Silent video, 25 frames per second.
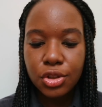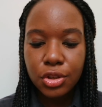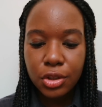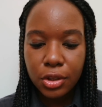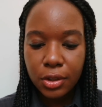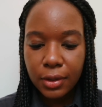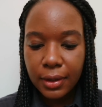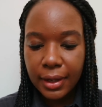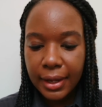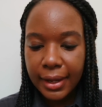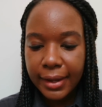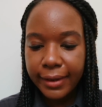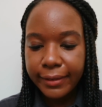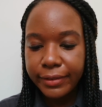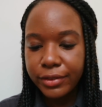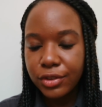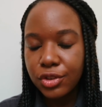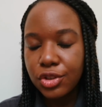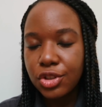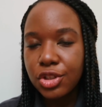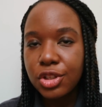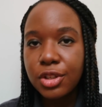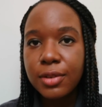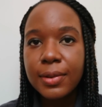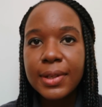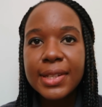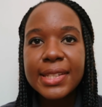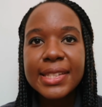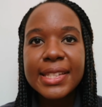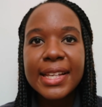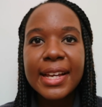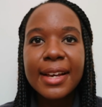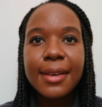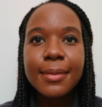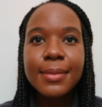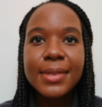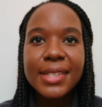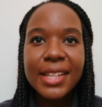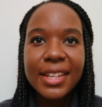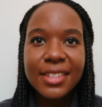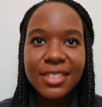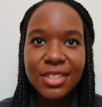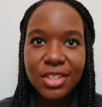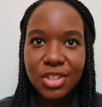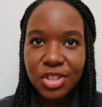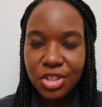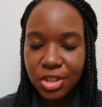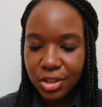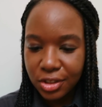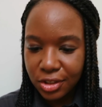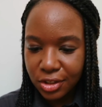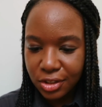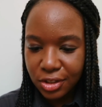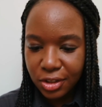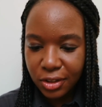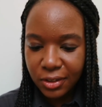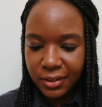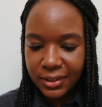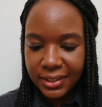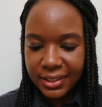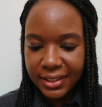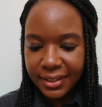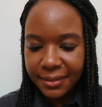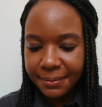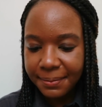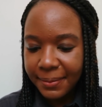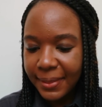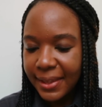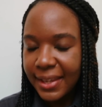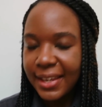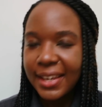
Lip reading: do you have to do exams as a junior doctor?